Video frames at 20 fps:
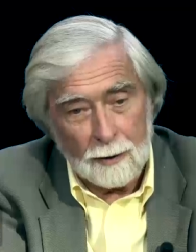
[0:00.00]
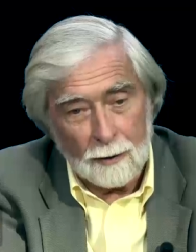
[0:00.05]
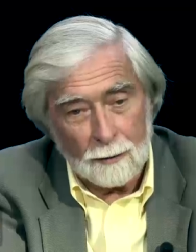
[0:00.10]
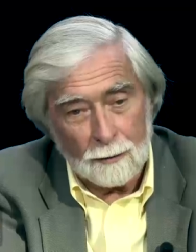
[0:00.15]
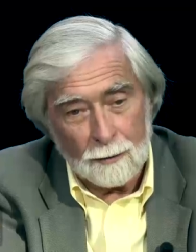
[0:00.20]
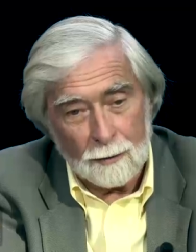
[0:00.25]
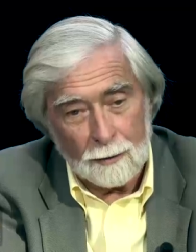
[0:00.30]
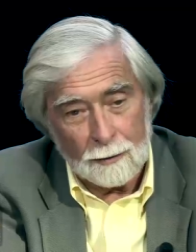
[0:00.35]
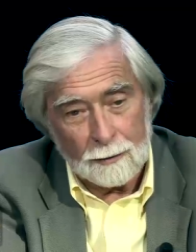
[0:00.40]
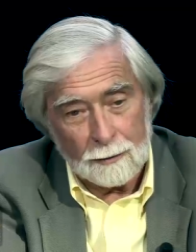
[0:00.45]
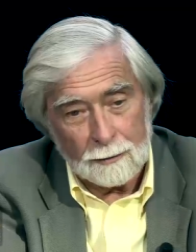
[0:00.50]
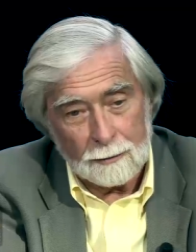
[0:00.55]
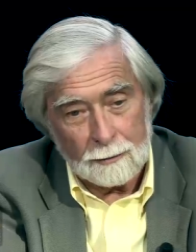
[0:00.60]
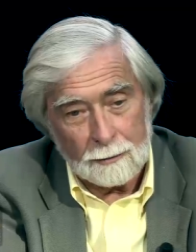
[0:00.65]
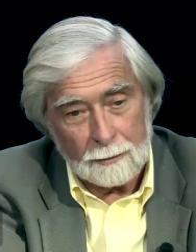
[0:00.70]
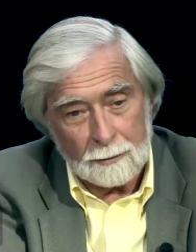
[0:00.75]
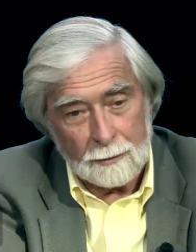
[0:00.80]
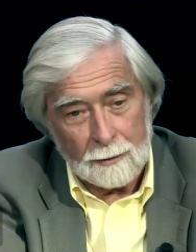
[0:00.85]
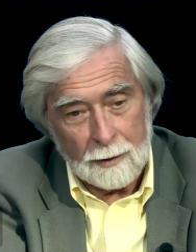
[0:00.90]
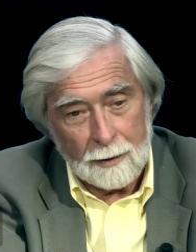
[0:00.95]
over
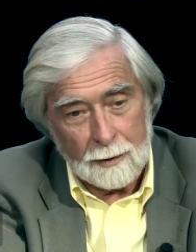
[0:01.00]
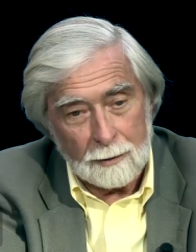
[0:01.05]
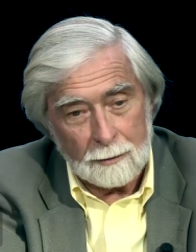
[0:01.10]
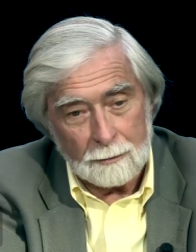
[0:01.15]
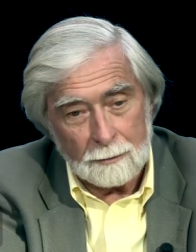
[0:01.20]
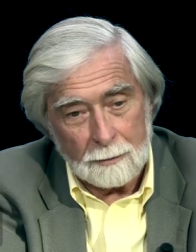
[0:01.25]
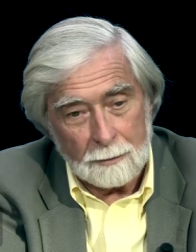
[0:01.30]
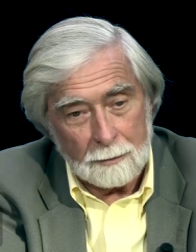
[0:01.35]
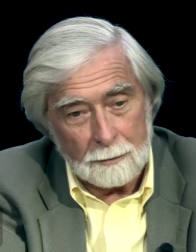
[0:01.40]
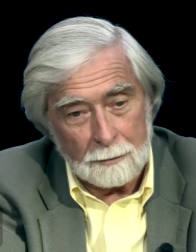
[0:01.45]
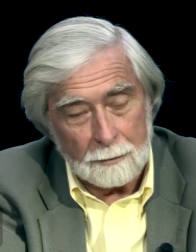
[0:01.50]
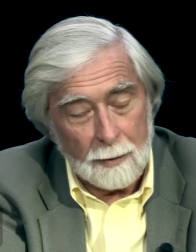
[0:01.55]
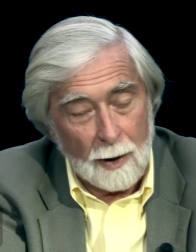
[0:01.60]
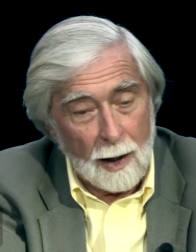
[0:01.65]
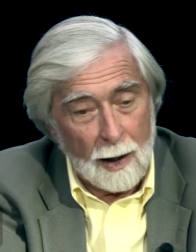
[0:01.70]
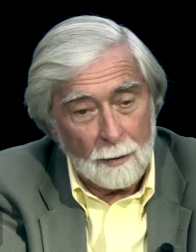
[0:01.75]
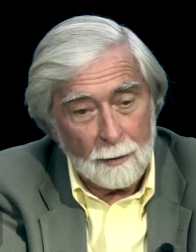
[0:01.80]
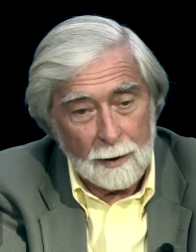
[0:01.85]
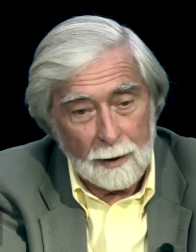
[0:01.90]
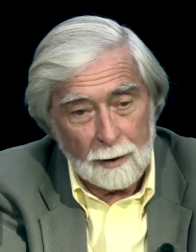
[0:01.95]
the
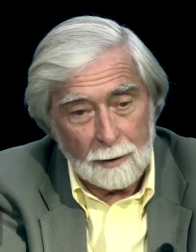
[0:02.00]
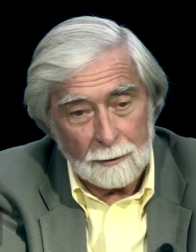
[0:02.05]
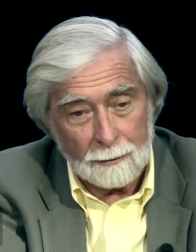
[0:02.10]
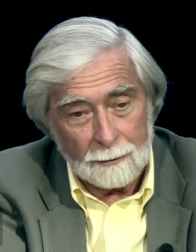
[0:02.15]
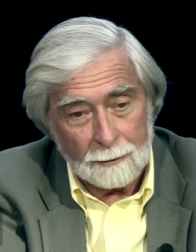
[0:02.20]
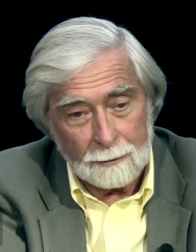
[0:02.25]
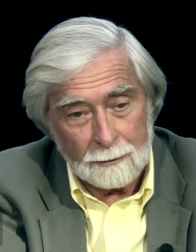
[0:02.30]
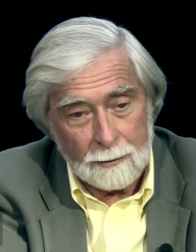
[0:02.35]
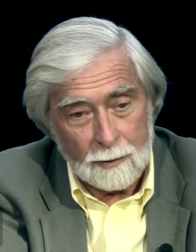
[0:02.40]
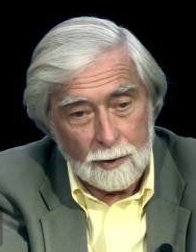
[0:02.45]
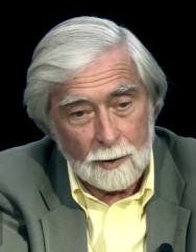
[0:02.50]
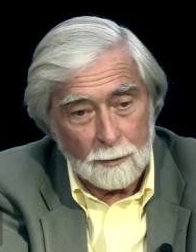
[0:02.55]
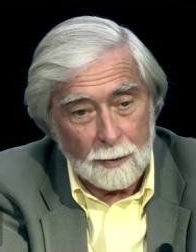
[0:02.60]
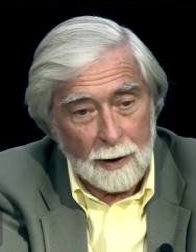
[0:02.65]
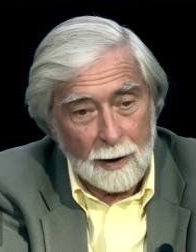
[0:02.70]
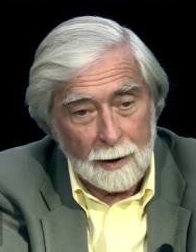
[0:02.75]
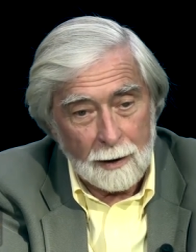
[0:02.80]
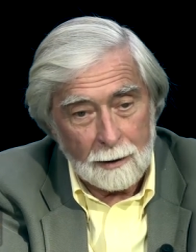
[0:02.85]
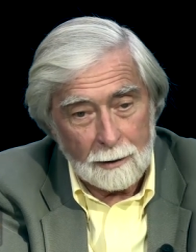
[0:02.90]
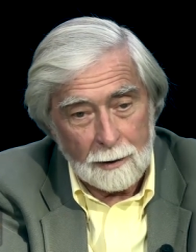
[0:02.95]
bombing of
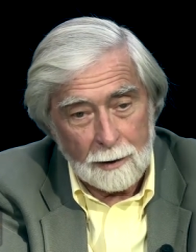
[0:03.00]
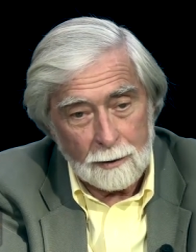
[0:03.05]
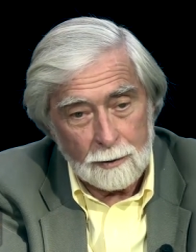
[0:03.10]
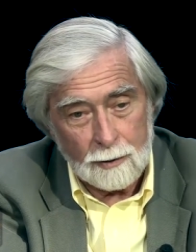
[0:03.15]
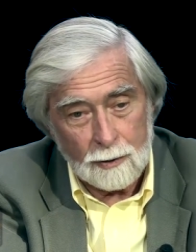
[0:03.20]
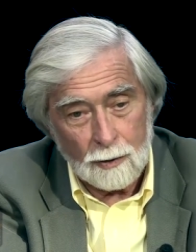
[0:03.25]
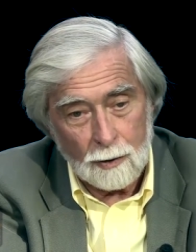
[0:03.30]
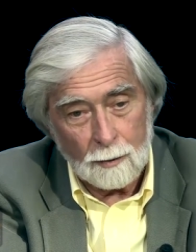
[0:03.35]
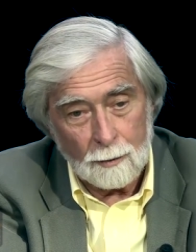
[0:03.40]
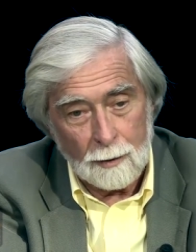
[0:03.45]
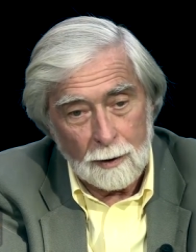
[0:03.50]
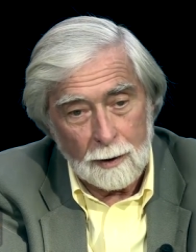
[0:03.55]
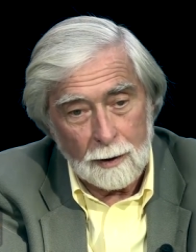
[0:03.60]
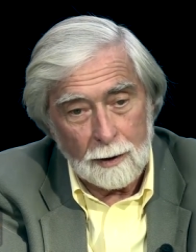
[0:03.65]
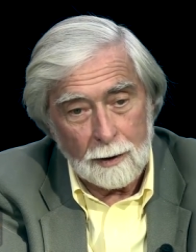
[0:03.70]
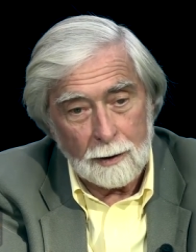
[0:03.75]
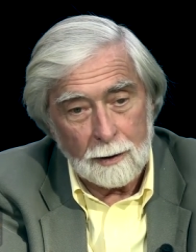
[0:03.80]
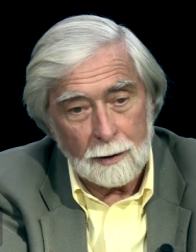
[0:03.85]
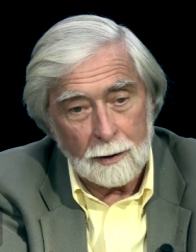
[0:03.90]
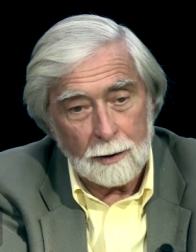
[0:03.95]
Japan and
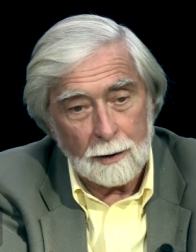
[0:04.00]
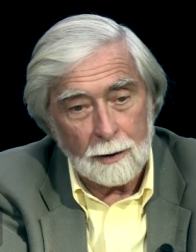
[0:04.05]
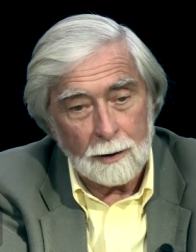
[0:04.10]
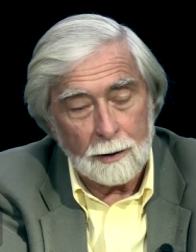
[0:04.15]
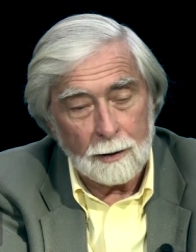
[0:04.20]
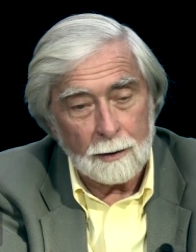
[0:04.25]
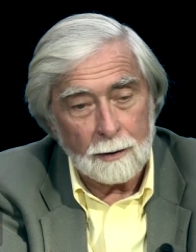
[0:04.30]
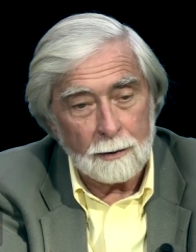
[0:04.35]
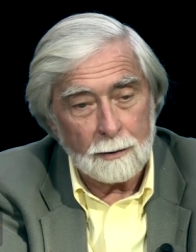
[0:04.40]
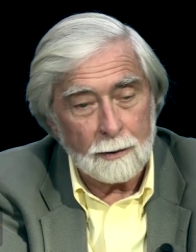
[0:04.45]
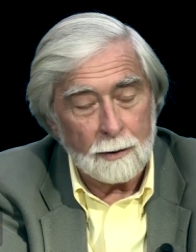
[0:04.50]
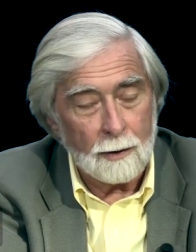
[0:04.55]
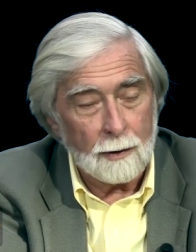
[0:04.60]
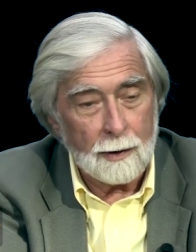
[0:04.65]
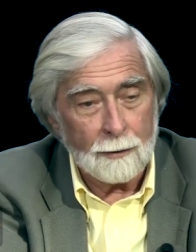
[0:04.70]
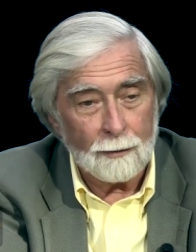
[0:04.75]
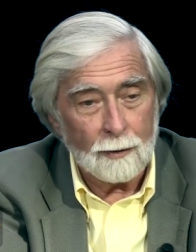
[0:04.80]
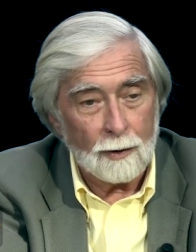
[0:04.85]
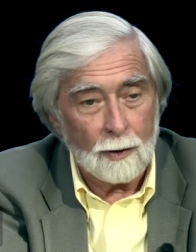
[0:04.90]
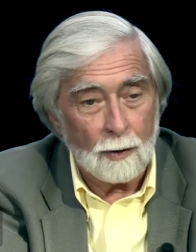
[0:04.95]
Germany, uh, you know,
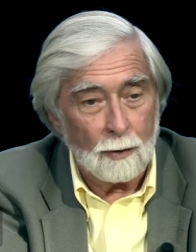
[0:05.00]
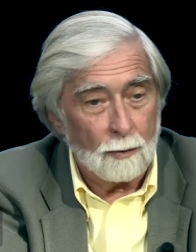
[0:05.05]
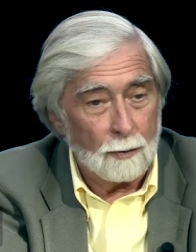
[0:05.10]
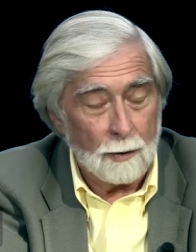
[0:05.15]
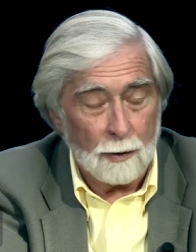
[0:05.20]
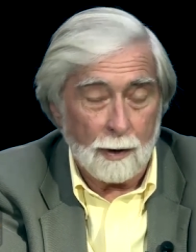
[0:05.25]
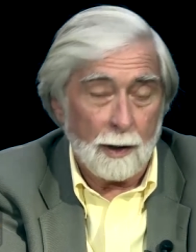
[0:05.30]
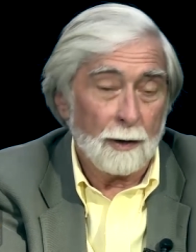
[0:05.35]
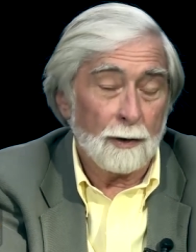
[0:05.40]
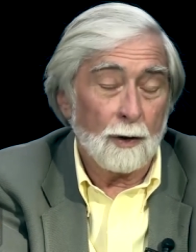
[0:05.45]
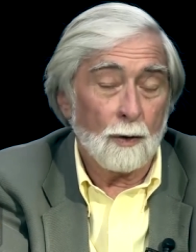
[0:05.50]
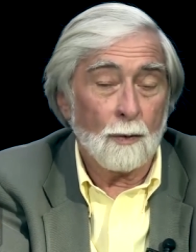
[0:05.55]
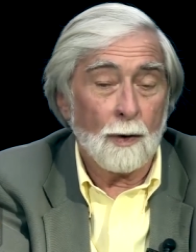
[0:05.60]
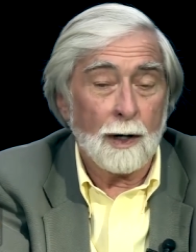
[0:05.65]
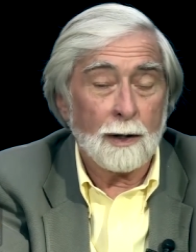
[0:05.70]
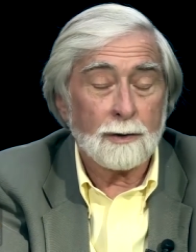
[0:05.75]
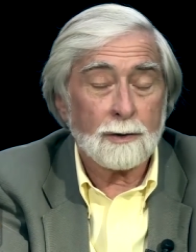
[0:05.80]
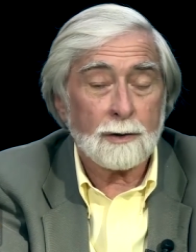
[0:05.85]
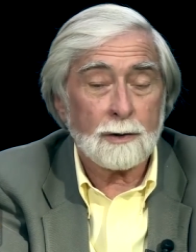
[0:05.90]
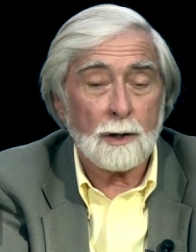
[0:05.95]
even though we're on the
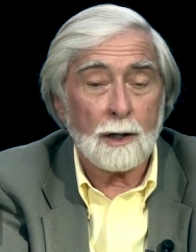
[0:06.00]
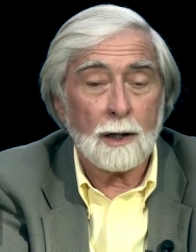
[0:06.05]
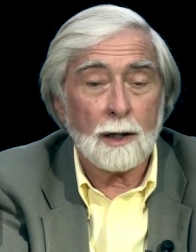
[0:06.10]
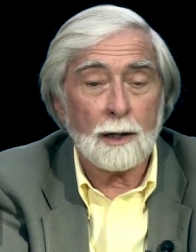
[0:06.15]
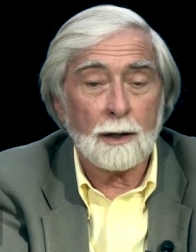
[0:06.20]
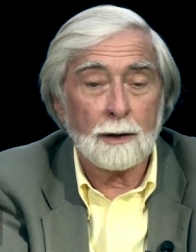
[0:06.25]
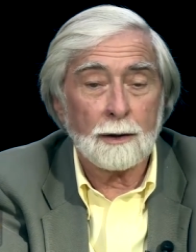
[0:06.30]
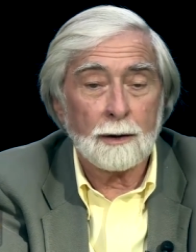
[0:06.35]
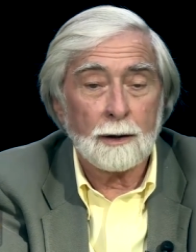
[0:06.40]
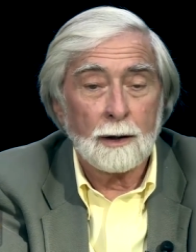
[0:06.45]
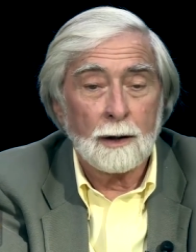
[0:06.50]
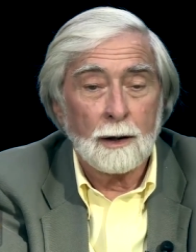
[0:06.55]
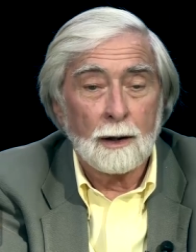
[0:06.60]
right side.